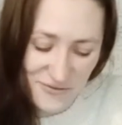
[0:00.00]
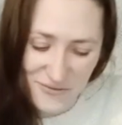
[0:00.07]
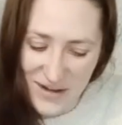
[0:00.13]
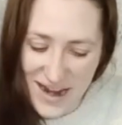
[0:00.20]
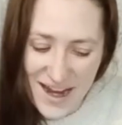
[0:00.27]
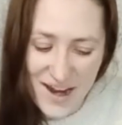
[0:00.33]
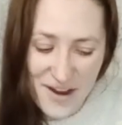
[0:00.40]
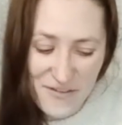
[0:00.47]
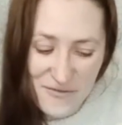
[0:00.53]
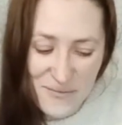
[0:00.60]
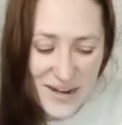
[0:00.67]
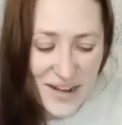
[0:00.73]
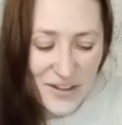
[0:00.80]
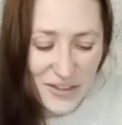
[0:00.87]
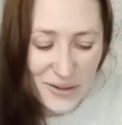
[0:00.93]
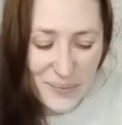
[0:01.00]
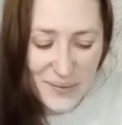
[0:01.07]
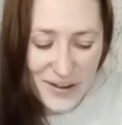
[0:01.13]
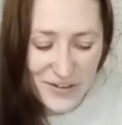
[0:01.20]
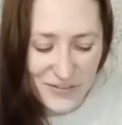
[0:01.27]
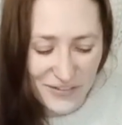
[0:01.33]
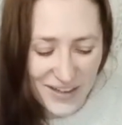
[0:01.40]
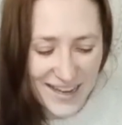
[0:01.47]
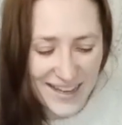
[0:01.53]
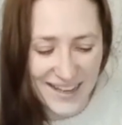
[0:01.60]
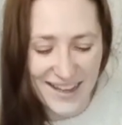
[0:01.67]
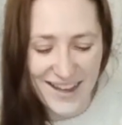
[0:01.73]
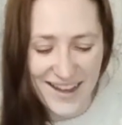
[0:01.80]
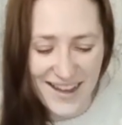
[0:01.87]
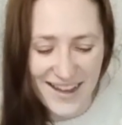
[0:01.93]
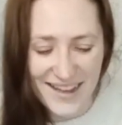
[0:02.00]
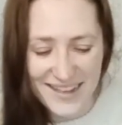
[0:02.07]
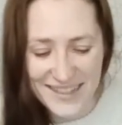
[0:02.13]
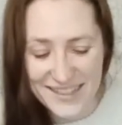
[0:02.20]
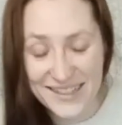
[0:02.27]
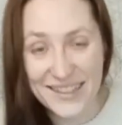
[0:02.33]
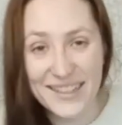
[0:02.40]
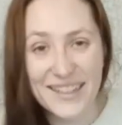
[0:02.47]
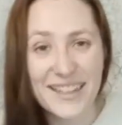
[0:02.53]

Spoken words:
Where have we got the butterfly card?